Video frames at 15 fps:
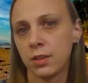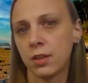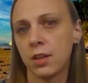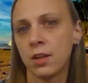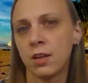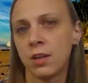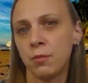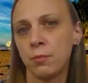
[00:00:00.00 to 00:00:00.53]

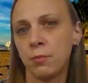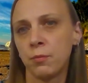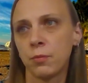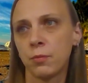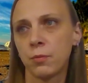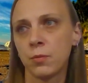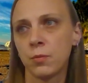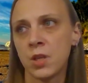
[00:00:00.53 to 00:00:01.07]
Um,
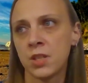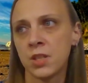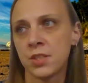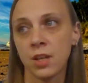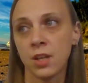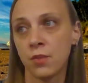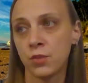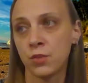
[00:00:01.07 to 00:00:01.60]
it's a
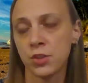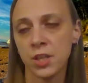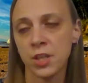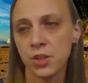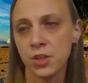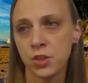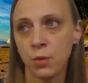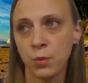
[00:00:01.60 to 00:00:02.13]

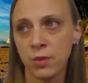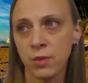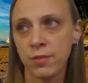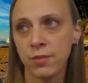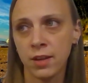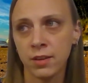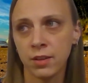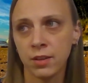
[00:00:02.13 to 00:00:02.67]
conversation that we've
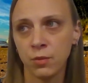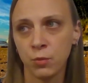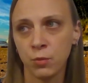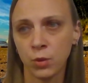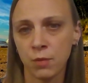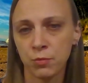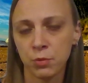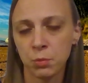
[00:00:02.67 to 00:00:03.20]
had and we're
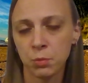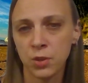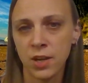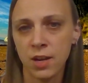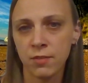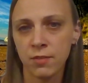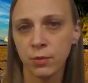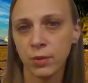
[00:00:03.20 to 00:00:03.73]
comfortable
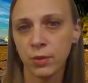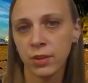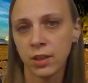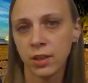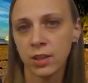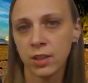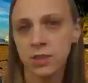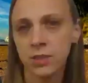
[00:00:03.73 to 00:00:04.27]
having with the
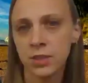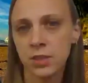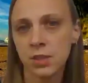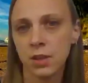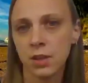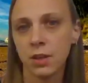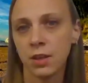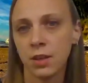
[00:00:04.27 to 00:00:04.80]
kids,
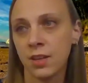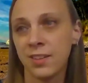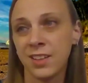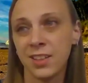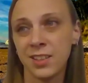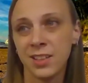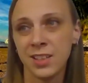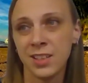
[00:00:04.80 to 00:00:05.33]
and I think
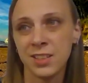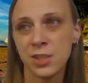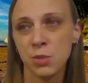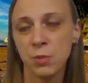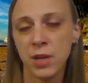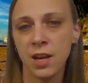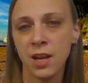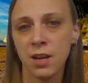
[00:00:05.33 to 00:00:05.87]
it needs to
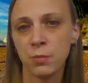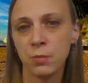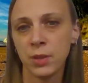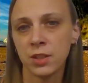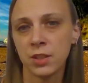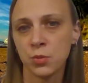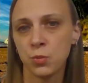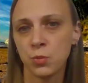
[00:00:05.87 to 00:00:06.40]
be had,
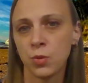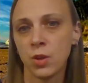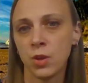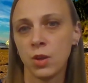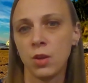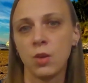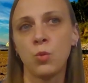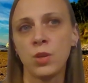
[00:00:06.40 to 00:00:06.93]
because
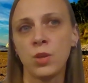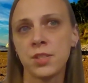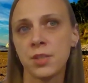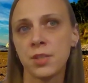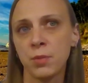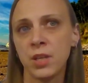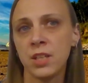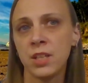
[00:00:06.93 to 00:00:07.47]
once
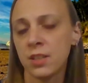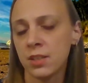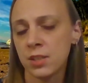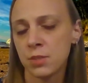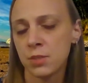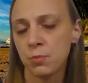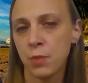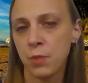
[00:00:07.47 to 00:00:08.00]
somebody
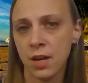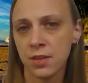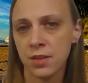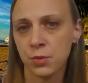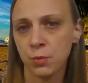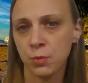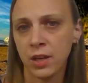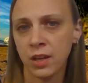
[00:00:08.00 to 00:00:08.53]
does
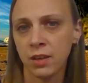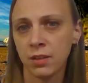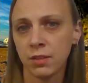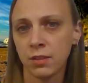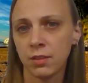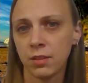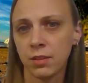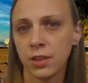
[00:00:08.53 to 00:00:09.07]
pass away,
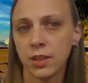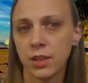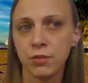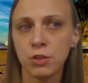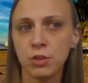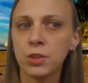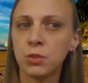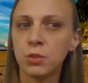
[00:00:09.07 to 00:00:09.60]
if
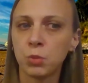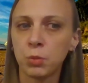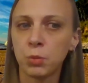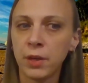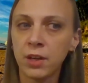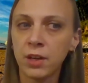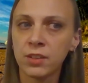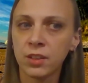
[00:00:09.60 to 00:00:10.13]
you didn't
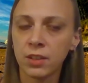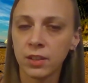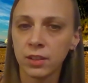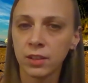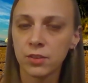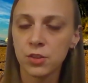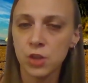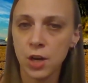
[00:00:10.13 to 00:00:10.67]
prepare the
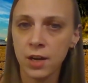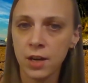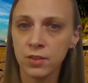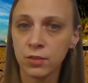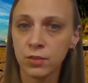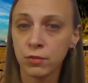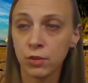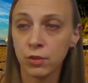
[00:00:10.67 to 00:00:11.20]

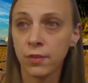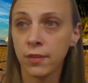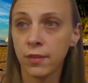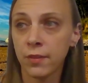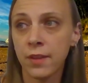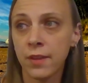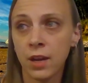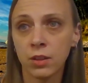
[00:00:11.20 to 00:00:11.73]
child for
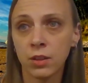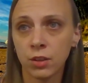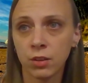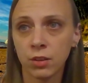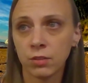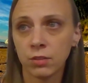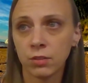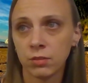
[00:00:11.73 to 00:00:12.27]
that,
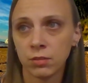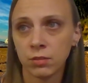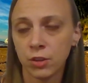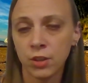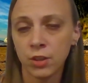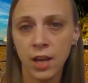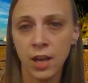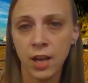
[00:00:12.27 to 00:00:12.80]

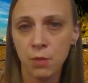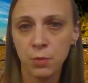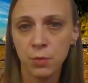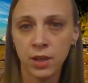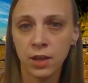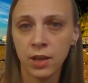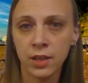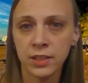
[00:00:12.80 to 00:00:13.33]
could happen
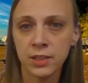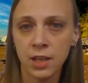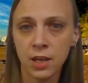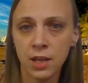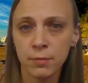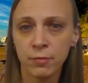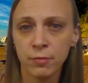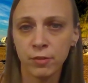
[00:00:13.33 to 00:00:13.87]
at any
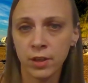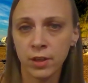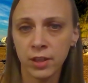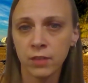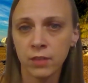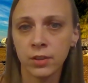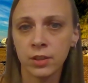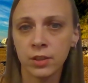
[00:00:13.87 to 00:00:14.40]
time for any
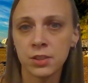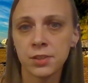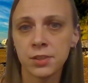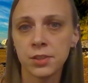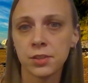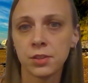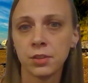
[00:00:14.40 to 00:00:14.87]
of us.